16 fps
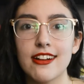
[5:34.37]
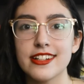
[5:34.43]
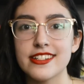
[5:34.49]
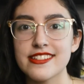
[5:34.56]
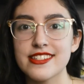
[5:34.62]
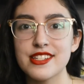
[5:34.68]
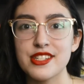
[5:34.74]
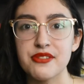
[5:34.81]
It
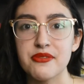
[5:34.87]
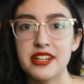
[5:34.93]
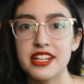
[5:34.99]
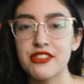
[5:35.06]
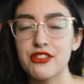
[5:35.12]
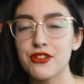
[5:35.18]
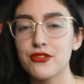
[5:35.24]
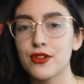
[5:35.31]
doesn't do
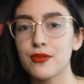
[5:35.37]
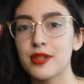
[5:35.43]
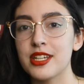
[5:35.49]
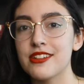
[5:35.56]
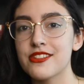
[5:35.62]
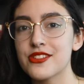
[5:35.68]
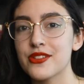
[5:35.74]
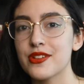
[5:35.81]
anything for
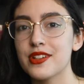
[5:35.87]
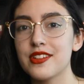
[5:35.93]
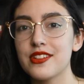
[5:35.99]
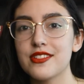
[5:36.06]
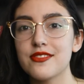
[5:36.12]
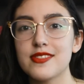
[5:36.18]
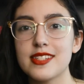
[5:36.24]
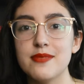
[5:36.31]
me, so
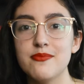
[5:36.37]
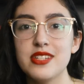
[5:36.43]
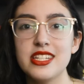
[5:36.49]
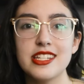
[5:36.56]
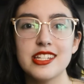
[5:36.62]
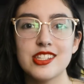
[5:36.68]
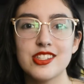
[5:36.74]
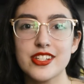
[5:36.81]
to
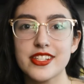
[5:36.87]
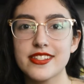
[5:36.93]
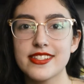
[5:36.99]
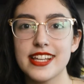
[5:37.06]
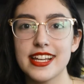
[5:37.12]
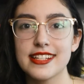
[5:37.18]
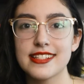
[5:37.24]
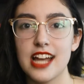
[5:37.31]
me, it just
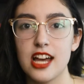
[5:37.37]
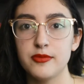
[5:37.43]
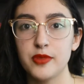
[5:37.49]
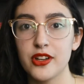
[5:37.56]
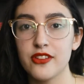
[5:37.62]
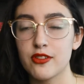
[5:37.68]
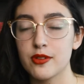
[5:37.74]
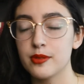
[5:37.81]
takes time
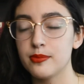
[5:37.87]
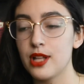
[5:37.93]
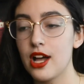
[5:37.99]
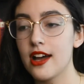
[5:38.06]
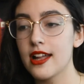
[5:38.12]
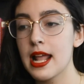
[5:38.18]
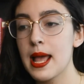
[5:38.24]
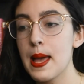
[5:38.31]
away from the
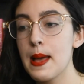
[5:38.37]
plot.